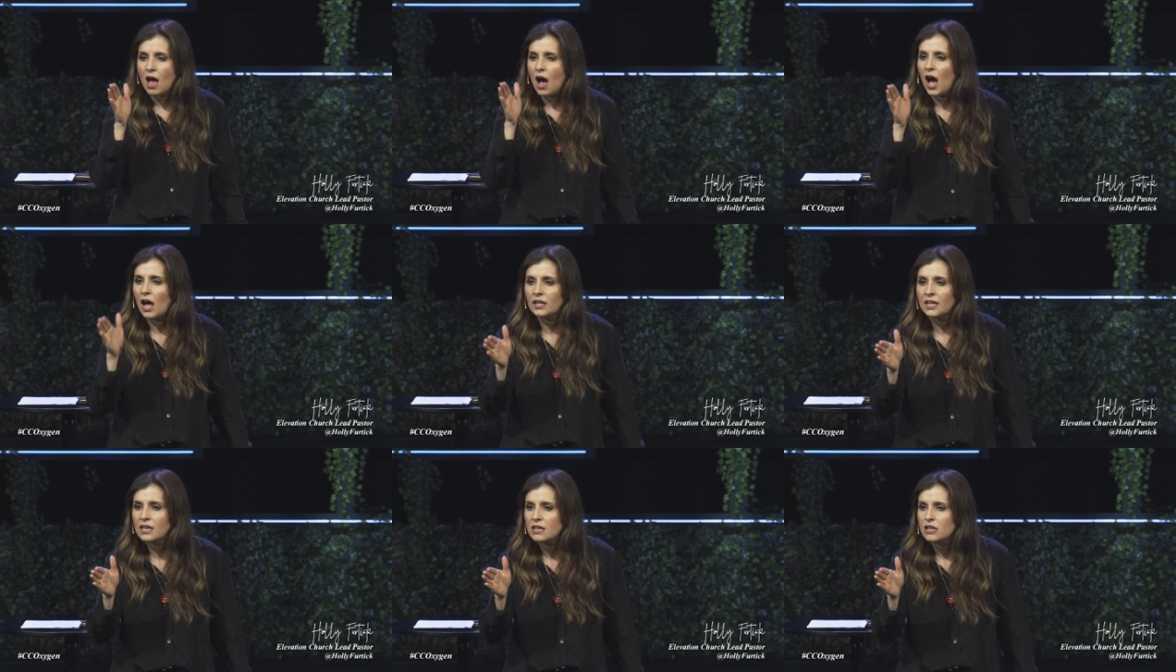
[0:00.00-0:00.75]

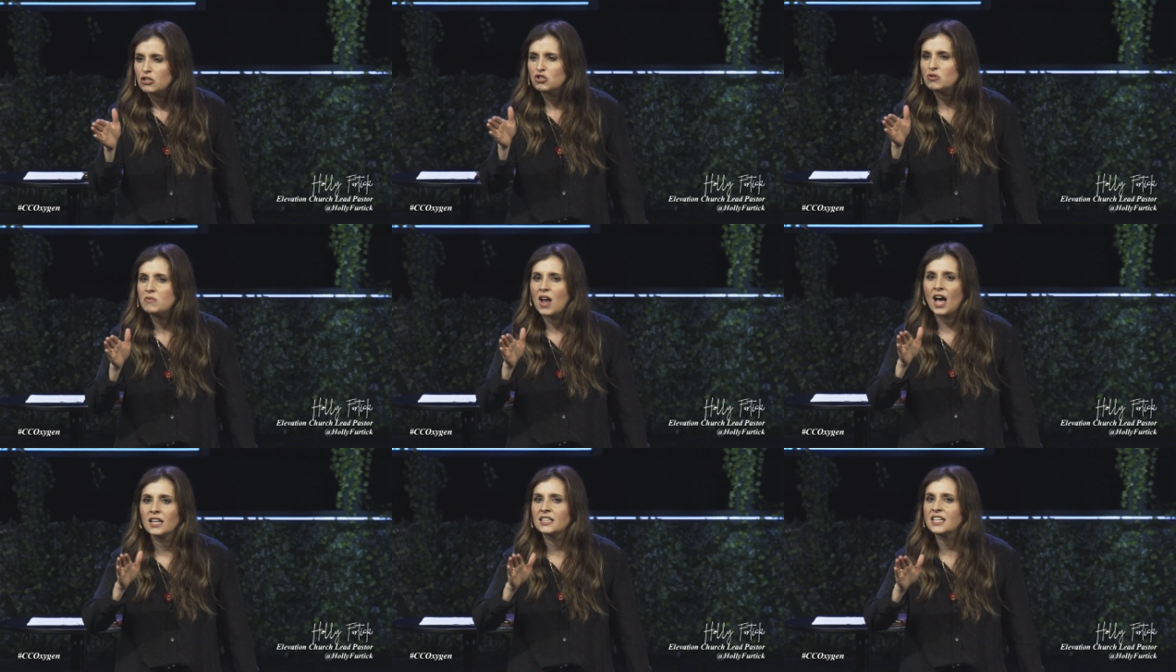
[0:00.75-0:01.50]
Holly, do
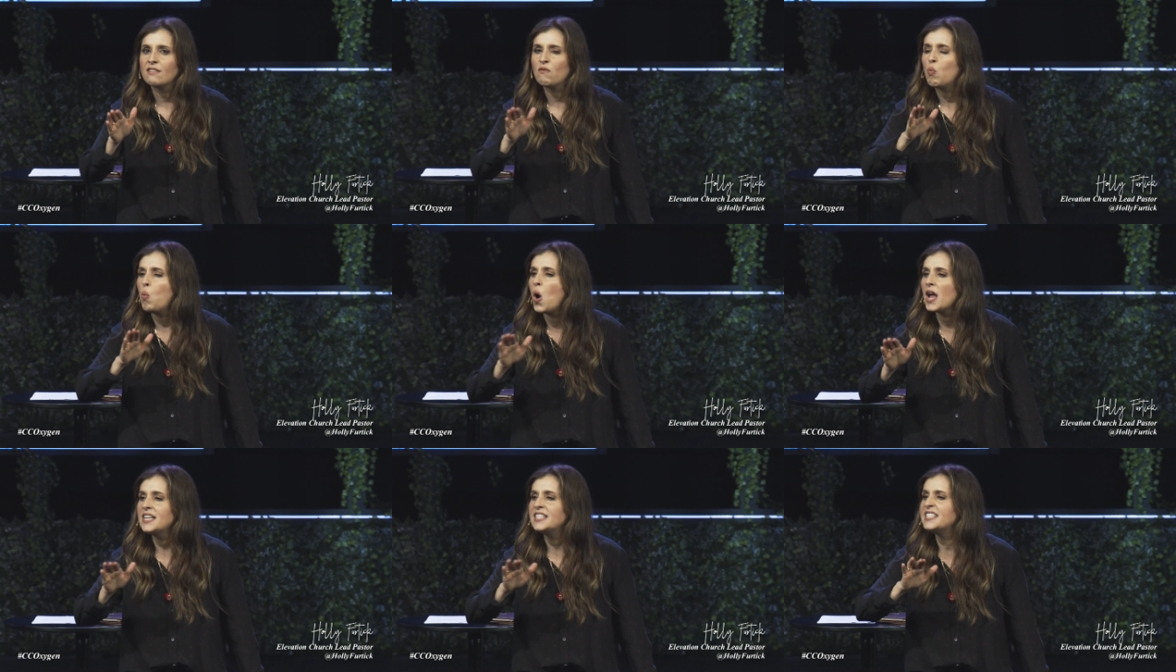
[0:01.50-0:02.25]
not leave
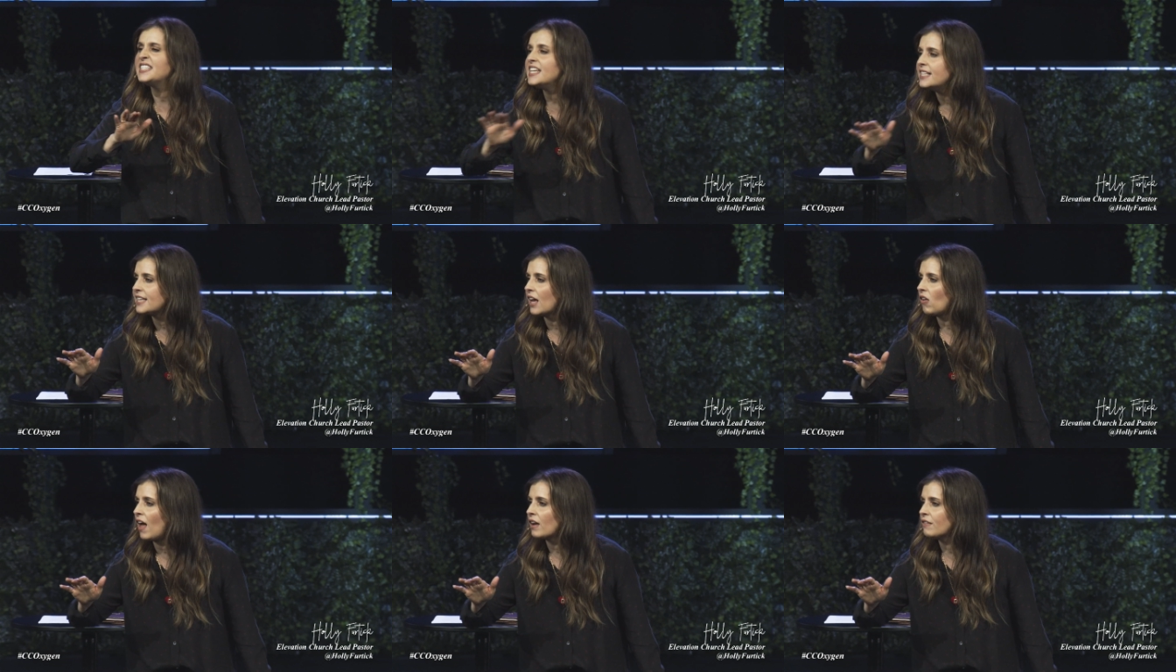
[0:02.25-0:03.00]
one
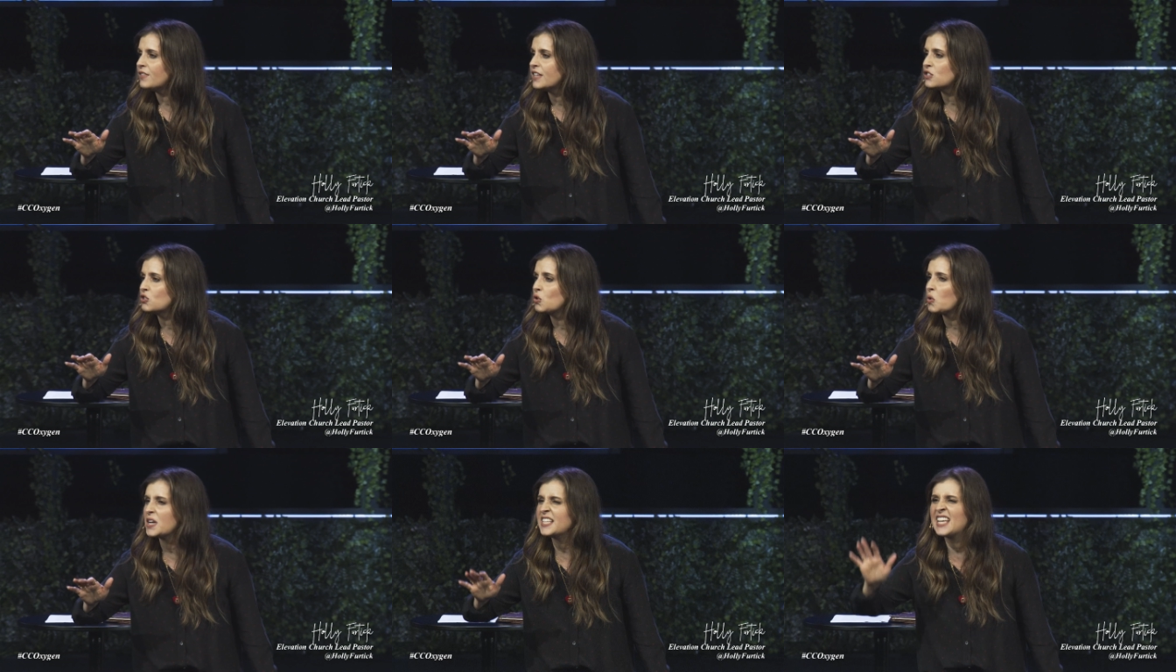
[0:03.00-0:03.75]
detail out of this
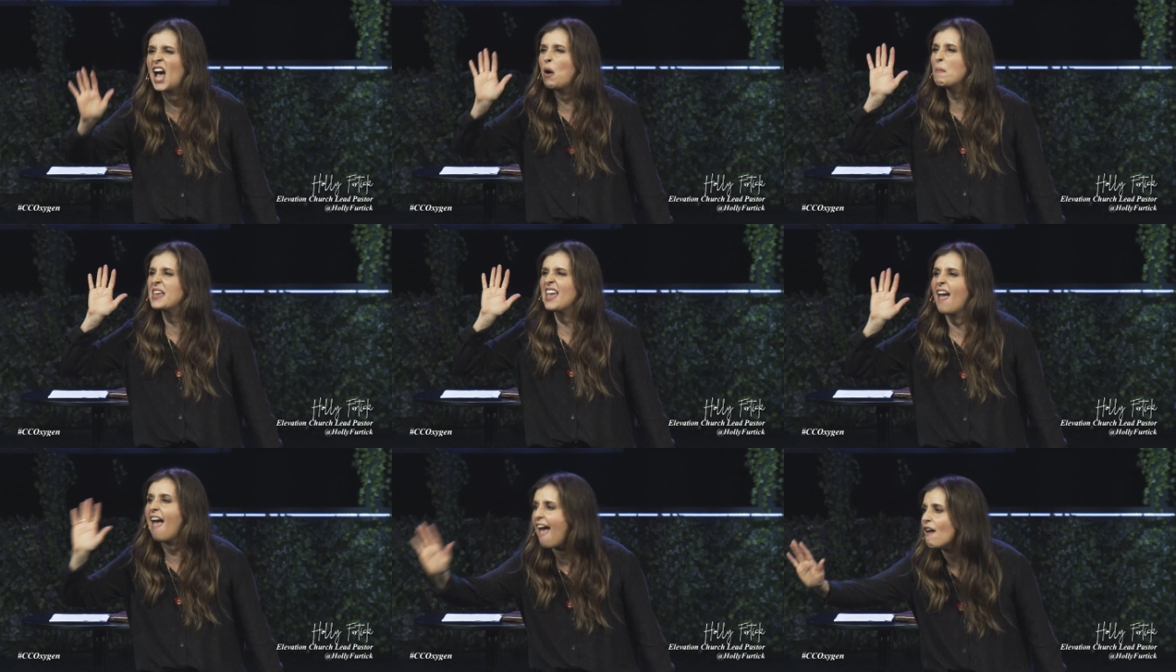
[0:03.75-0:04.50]
story. Tell me
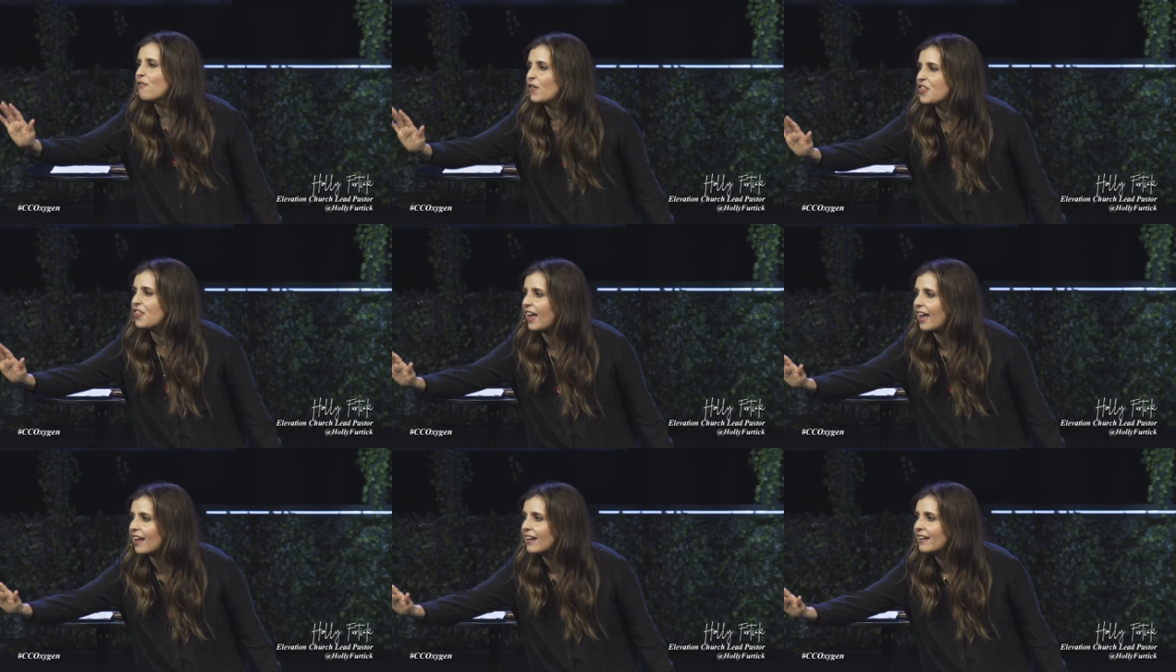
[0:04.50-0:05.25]
everything.